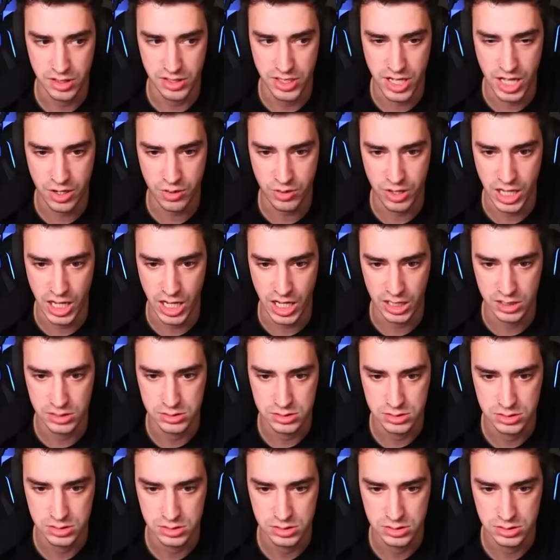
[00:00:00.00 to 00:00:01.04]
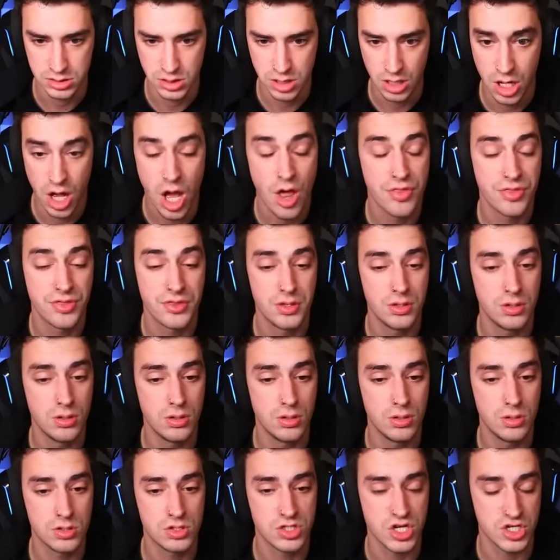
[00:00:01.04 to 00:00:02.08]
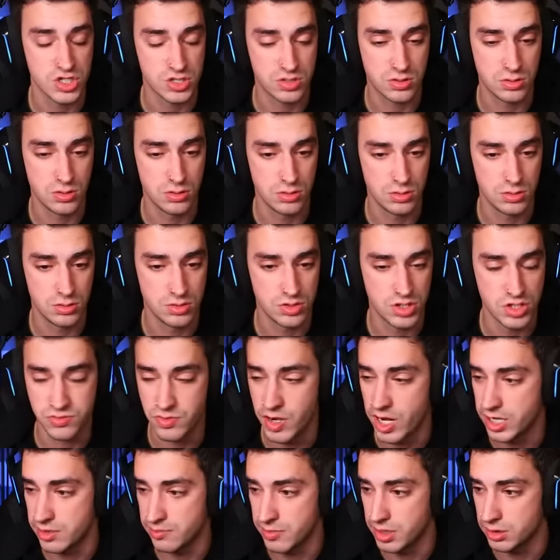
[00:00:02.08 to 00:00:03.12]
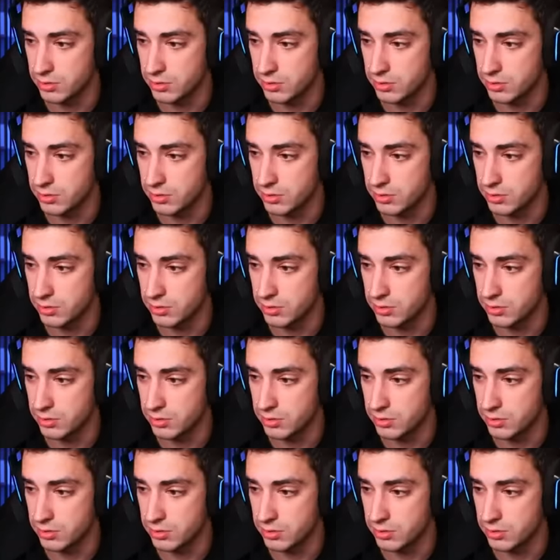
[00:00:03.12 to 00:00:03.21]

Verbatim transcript: they're not okay. She's writing